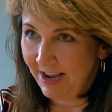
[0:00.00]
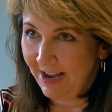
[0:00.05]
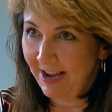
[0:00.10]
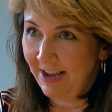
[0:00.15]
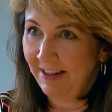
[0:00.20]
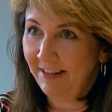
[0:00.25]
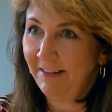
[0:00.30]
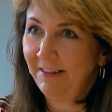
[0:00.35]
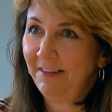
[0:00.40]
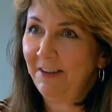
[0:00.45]

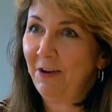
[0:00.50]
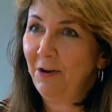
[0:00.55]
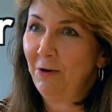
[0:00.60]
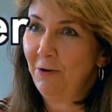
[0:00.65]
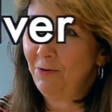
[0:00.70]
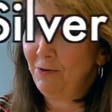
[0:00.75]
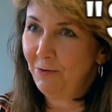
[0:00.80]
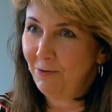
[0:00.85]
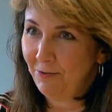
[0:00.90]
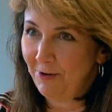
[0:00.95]
And
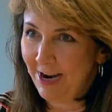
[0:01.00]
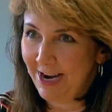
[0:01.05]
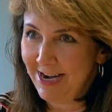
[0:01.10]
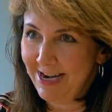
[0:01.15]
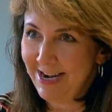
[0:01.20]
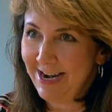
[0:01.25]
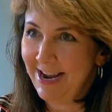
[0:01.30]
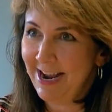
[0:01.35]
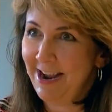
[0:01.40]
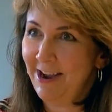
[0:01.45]
so
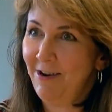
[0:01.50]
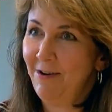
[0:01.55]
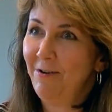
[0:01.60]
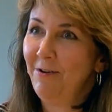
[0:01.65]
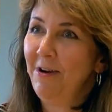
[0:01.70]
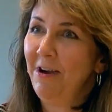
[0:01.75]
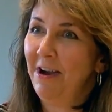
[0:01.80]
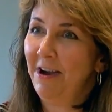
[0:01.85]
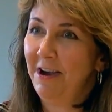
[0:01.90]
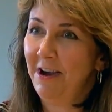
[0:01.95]
right
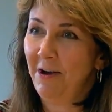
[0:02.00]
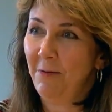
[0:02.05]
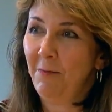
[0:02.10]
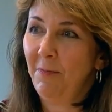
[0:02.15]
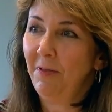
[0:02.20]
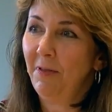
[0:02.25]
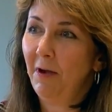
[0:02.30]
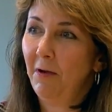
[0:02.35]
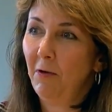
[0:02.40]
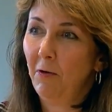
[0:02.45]
now,
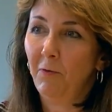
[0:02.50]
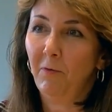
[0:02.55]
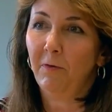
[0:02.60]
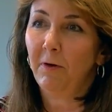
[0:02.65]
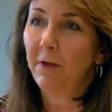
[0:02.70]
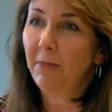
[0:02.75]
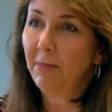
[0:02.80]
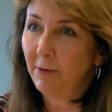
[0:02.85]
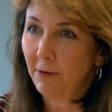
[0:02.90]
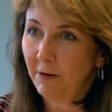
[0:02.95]
um,
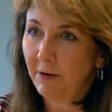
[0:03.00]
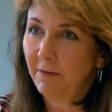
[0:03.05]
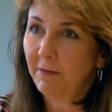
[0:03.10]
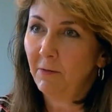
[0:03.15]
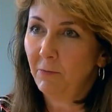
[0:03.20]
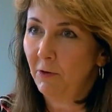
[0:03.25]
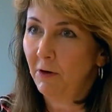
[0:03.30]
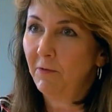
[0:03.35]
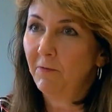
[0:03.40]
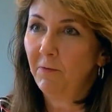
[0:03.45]
over a third
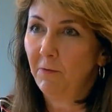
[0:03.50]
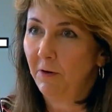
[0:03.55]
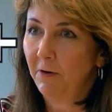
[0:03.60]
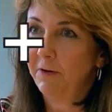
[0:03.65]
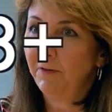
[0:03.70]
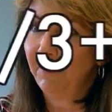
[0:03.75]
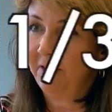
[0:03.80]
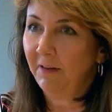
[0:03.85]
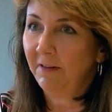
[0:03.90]
of the workforce